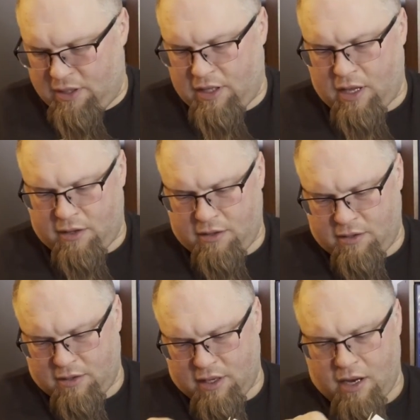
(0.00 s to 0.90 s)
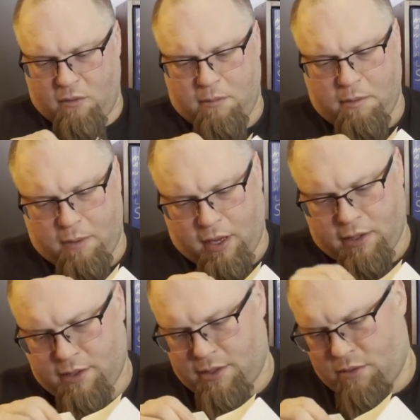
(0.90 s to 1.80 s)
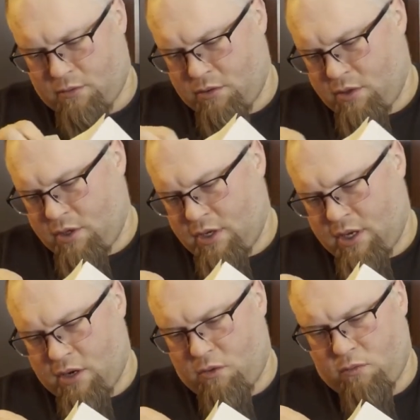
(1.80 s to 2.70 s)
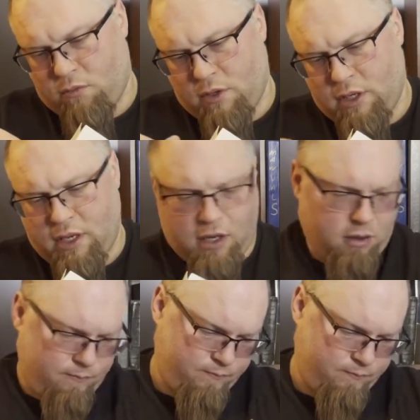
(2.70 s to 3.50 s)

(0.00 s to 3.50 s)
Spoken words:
Yeah, and I ripped the box, so I don't really care.